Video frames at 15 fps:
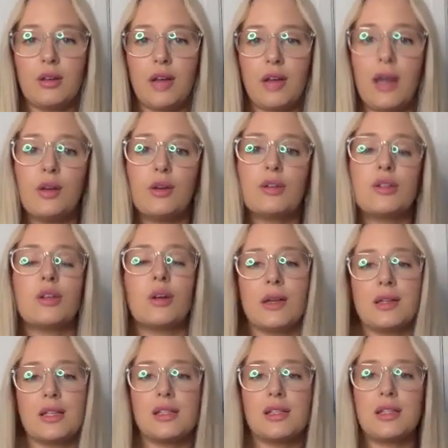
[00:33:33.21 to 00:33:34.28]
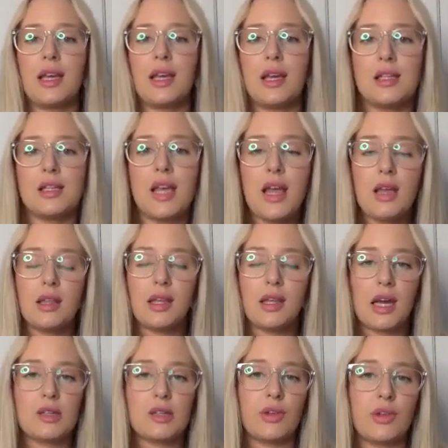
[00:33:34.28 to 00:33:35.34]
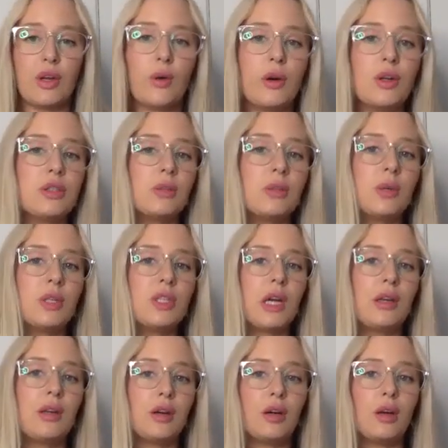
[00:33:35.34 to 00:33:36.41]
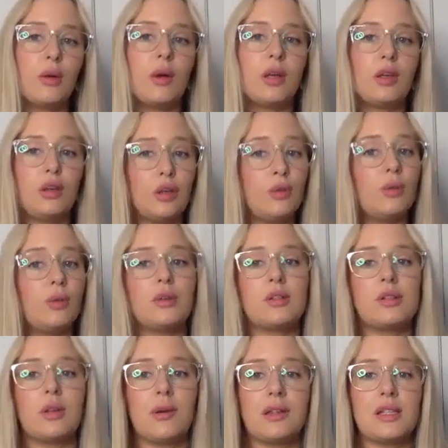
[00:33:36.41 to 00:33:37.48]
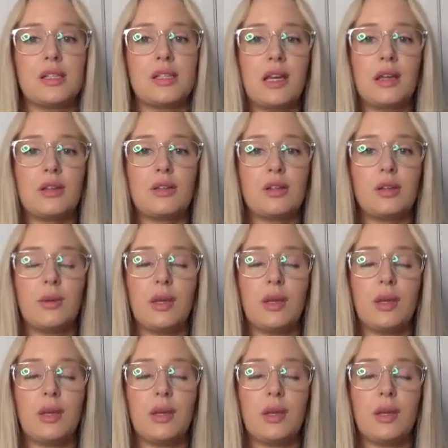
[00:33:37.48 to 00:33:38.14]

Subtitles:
I also understand the cash flow quadrant, which I know you also understand too.